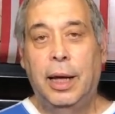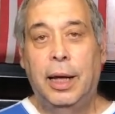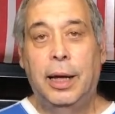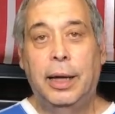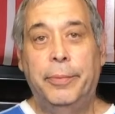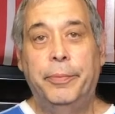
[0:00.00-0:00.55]

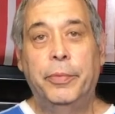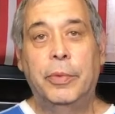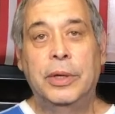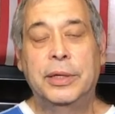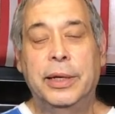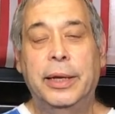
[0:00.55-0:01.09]
uh, we're
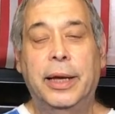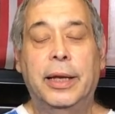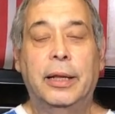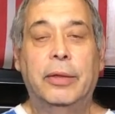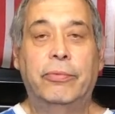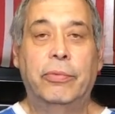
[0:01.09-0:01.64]
sitting in
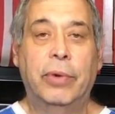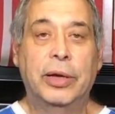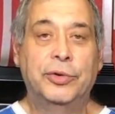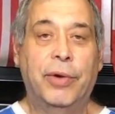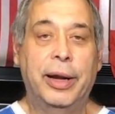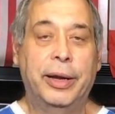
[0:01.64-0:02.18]
a
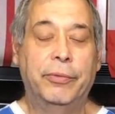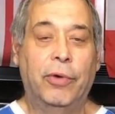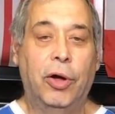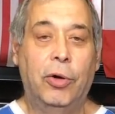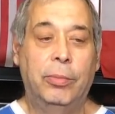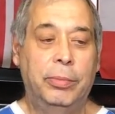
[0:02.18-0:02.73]
restaurant in
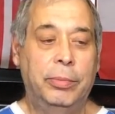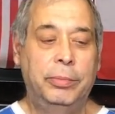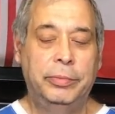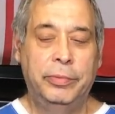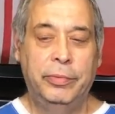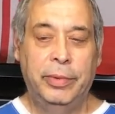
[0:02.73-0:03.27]
Rome,
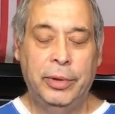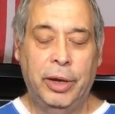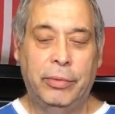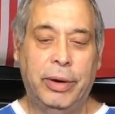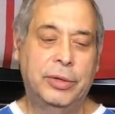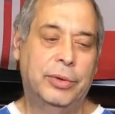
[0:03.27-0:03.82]
you know,
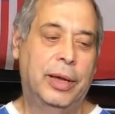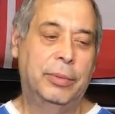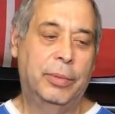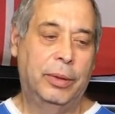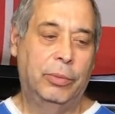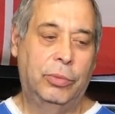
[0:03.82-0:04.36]
restaurant
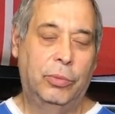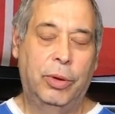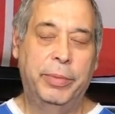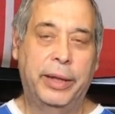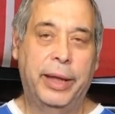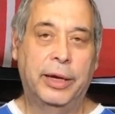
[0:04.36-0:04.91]

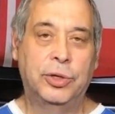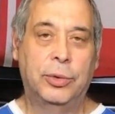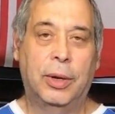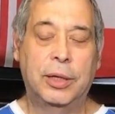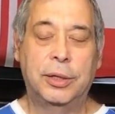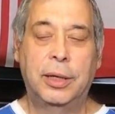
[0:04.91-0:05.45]
woman next to
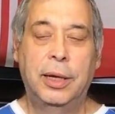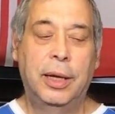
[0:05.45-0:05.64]
us,